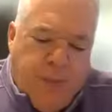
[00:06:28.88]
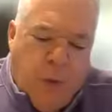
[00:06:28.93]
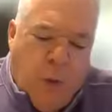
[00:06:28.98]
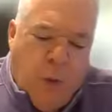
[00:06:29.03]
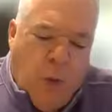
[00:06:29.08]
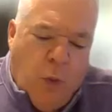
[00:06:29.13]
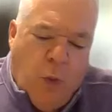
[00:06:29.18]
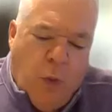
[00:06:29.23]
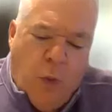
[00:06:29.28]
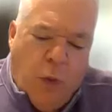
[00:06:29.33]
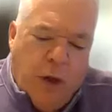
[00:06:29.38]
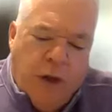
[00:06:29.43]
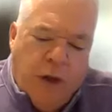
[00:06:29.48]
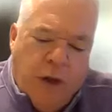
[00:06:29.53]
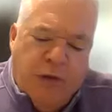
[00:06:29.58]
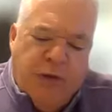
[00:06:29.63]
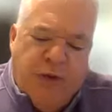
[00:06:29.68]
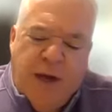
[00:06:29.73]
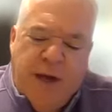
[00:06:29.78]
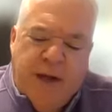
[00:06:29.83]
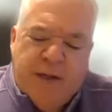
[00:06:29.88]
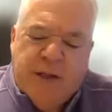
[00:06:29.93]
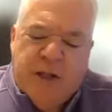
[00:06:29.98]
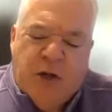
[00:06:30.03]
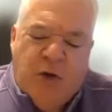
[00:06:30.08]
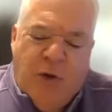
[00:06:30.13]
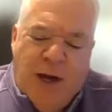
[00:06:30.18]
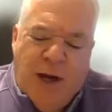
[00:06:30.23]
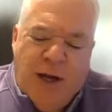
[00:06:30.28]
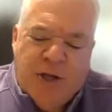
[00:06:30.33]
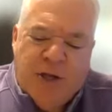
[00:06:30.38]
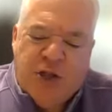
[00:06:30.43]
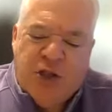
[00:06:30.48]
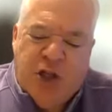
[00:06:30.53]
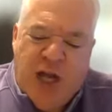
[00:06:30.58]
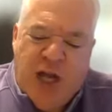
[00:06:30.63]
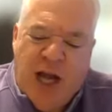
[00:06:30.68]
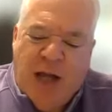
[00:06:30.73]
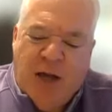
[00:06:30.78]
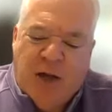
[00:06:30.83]
What do you think is the greatest
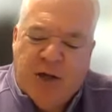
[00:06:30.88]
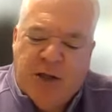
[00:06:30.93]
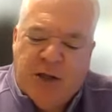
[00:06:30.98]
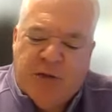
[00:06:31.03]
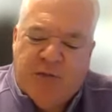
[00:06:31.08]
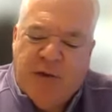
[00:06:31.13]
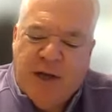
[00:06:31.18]
challenge